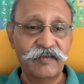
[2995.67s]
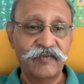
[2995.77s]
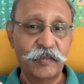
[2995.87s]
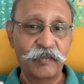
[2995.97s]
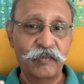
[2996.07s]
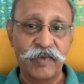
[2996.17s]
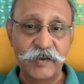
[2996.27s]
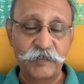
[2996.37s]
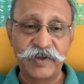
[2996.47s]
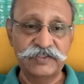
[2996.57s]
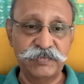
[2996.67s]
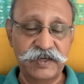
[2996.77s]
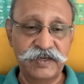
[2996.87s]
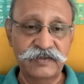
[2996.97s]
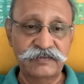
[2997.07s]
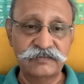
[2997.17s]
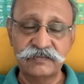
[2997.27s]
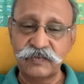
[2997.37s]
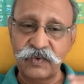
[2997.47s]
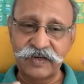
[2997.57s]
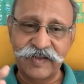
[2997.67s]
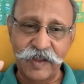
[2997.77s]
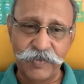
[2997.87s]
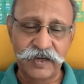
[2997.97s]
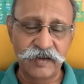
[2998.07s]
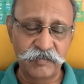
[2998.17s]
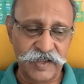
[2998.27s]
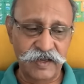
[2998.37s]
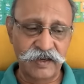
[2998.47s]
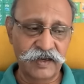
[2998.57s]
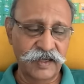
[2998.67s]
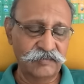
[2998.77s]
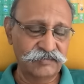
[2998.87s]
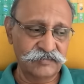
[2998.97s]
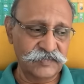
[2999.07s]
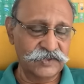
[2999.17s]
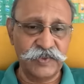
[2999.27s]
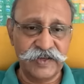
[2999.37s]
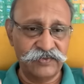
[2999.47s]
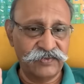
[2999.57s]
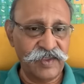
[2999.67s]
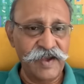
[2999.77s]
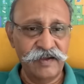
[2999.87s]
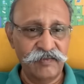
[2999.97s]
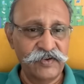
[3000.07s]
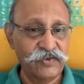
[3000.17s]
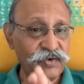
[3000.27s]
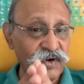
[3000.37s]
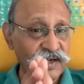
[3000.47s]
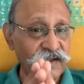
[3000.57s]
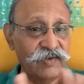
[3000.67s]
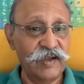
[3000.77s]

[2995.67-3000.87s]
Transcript: From my perspective, what's happened in Pahalgam is very sad. It should not have